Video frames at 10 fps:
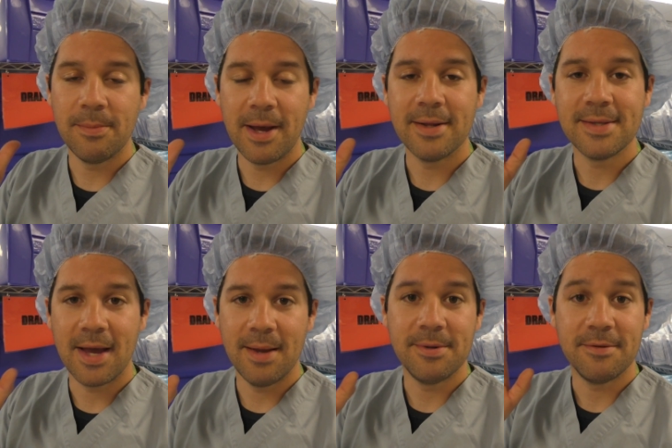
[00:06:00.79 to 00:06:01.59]
amount of
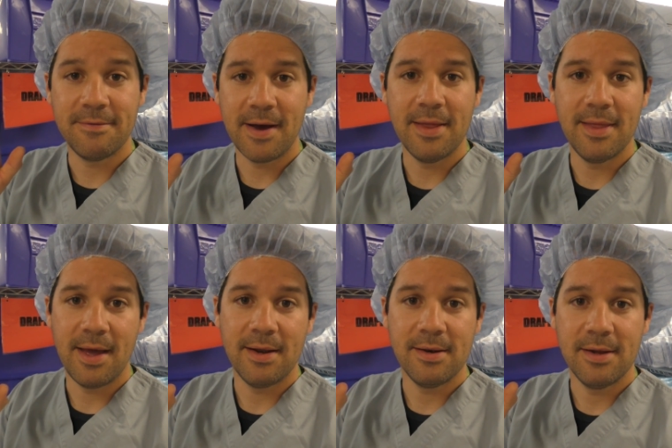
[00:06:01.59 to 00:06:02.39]
time to find
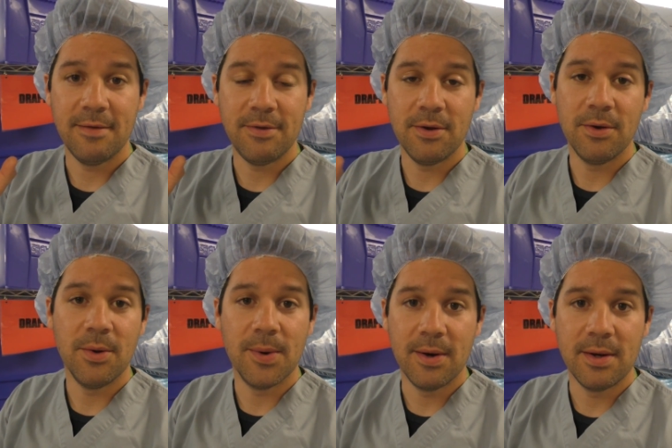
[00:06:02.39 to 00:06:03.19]
that if you don't
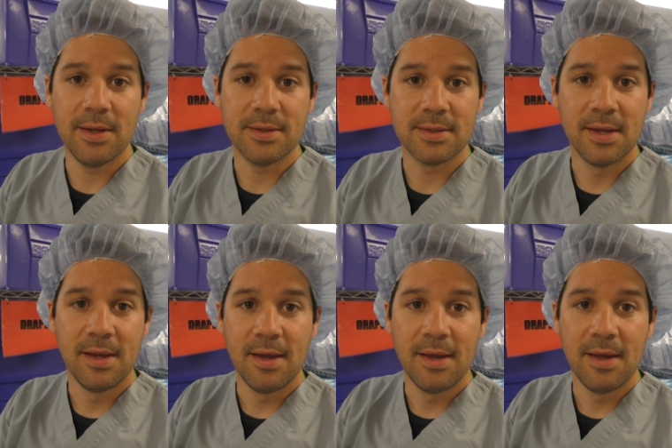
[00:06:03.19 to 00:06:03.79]
know where it is.